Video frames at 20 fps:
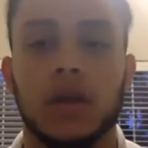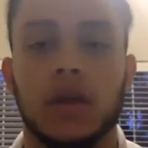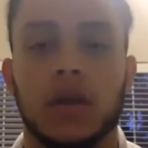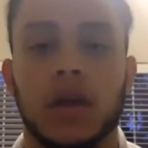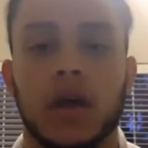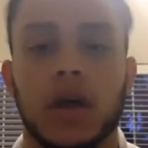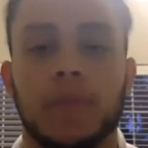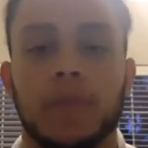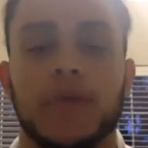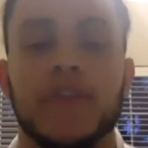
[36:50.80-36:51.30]

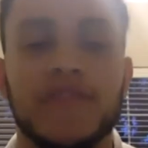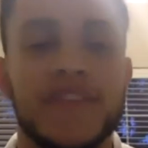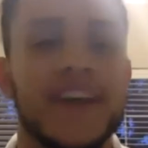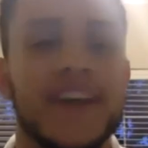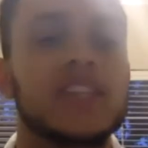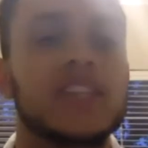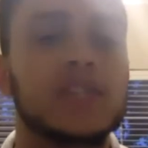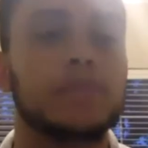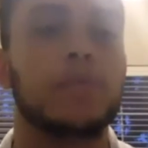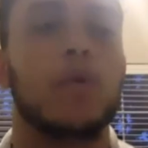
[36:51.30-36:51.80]

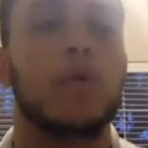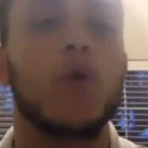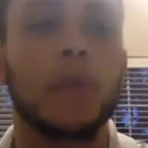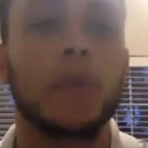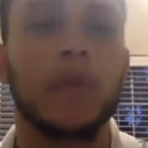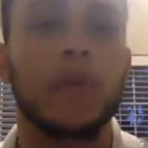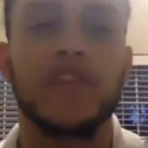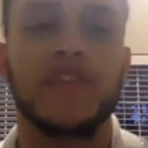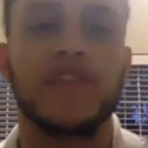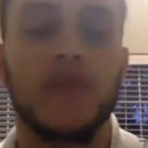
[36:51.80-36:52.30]
prevents poor
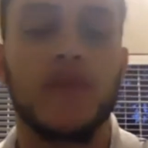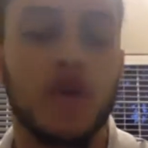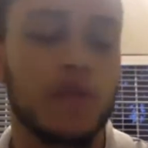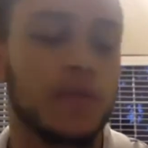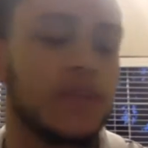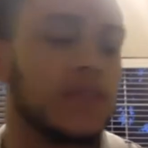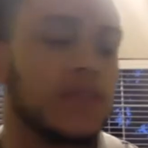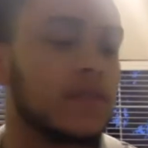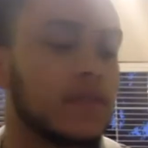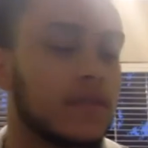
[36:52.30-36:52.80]

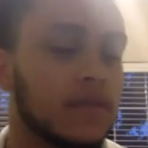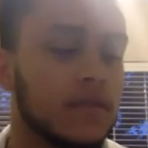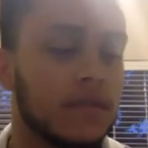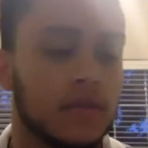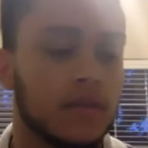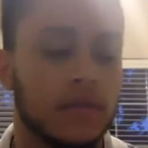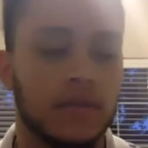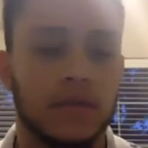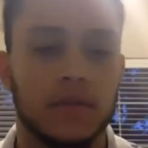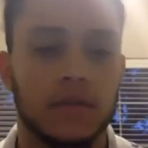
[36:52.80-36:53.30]
performance,
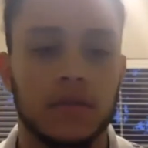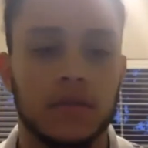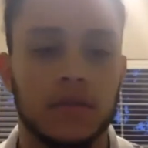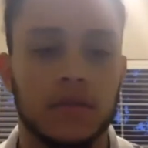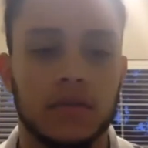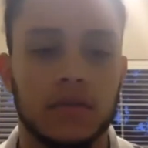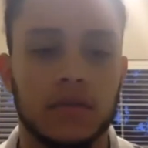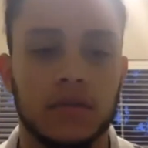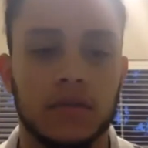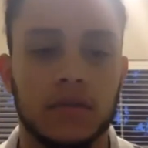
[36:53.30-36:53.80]

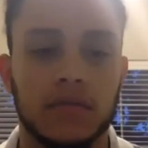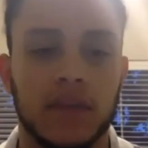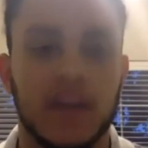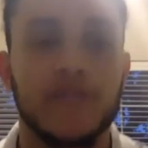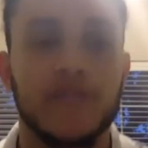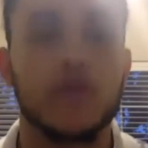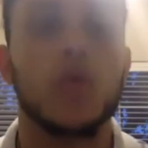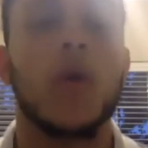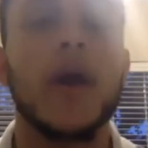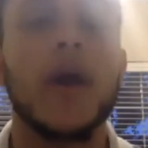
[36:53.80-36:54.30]
right? If
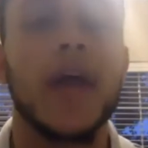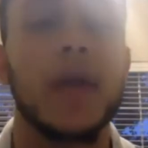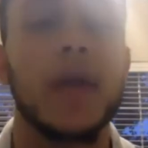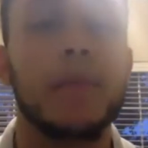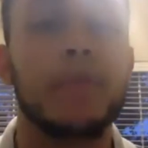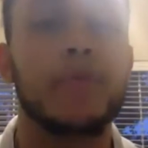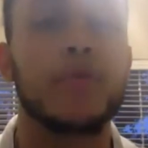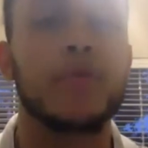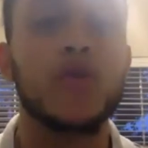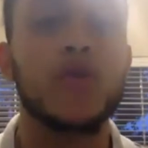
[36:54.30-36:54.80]
you want to
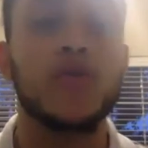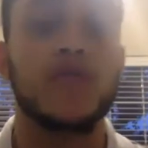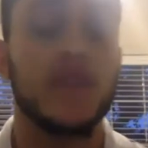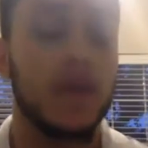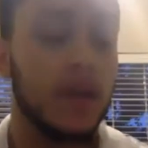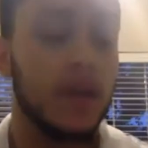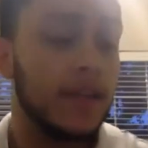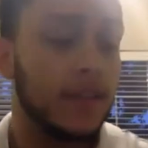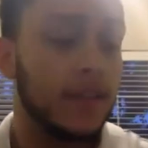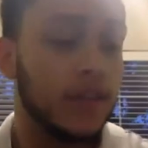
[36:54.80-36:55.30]
improve
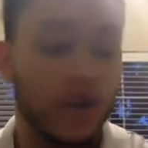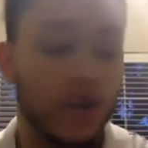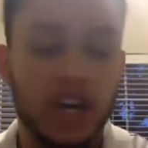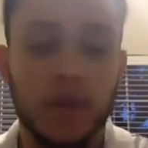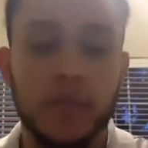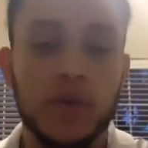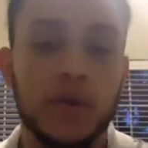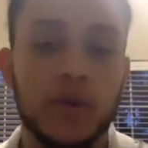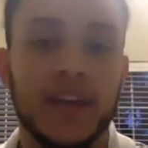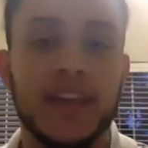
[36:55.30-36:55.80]
your
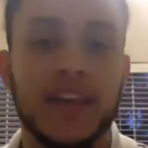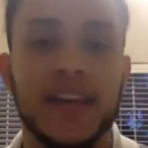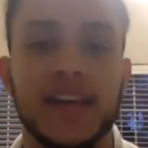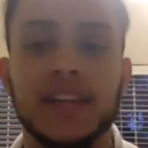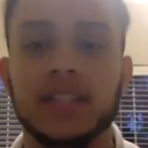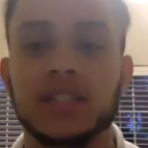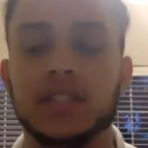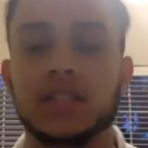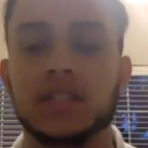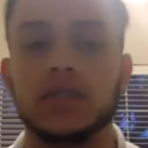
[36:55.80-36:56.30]

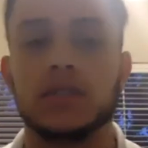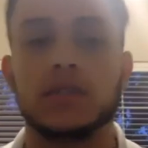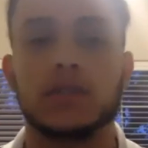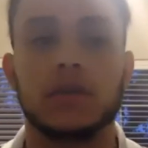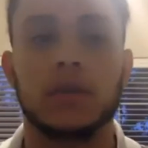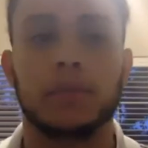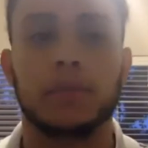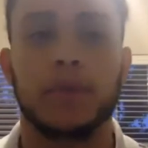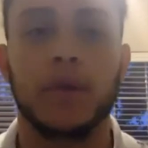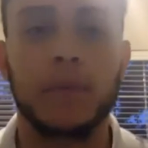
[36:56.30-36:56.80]
communication,
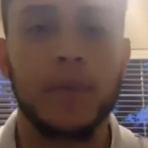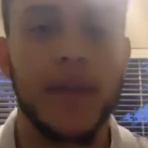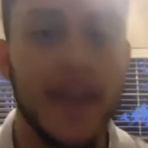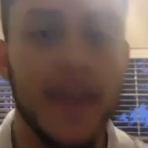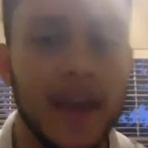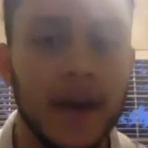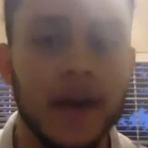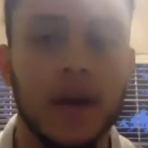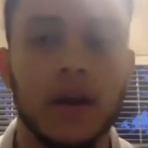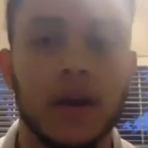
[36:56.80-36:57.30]
prepare,